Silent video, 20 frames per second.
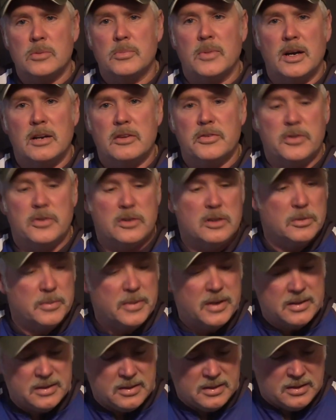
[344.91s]

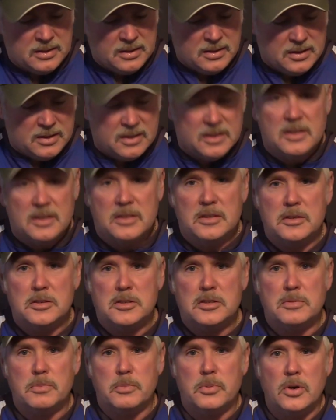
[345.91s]
monofilament,
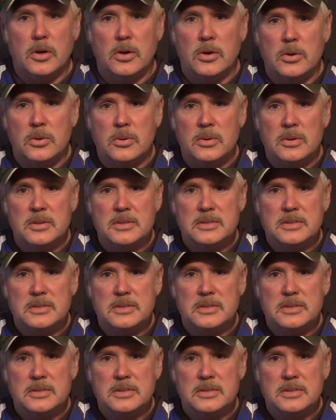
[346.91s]
spro,